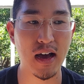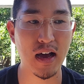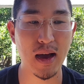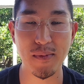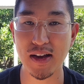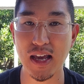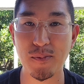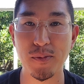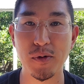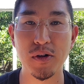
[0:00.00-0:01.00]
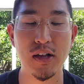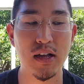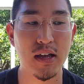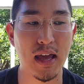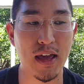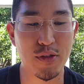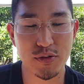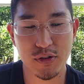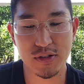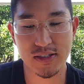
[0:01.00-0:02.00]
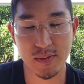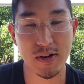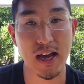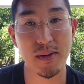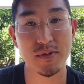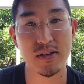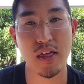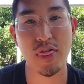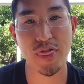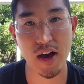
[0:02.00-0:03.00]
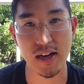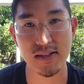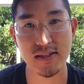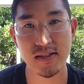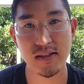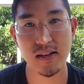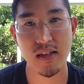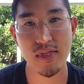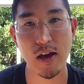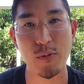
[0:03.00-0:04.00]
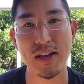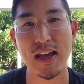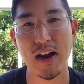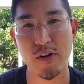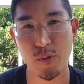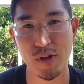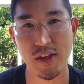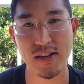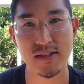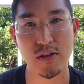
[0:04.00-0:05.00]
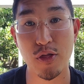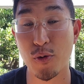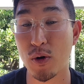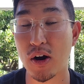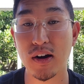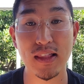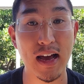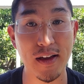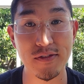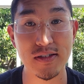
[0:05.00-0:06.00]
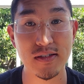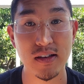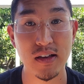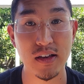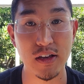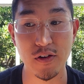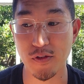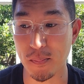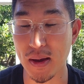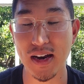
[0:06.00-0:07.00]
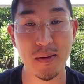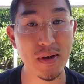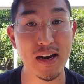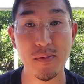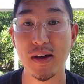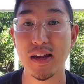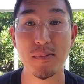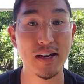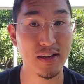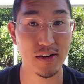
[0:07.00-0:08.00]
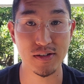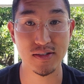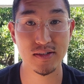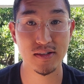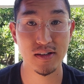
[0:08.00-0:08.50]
I'm not capable, and those are sometimes thoughts that we carry with us throughout our lives you know, for many, many, many, many years.